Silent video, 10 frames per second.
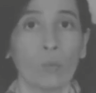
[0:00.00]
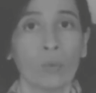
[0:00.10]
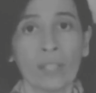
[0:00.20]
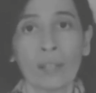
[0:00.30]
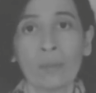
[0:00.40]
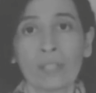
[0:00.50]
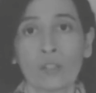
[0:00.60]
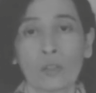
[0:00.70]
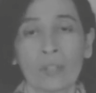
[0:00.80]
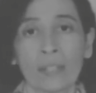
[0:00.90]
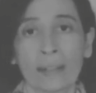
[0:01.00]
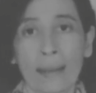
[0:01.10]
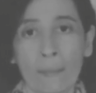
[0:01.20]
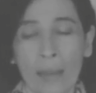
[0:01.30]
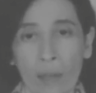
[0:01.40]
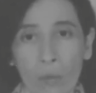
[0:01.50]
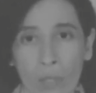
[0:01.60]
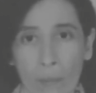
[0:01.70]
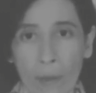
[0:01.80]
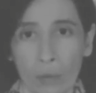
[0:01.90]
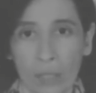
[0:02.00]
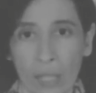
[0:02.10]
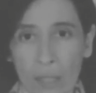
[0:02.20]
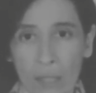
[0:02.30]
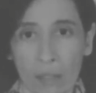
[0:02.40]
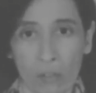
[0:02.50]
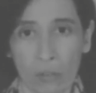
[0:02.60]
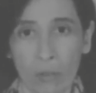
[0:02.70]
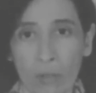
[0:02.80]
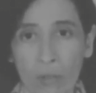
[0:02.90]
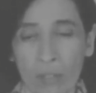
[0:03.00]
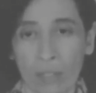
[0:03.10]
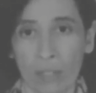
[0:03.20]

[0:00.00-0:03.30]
When I was in Saudi Arabia, I was about 10 years old,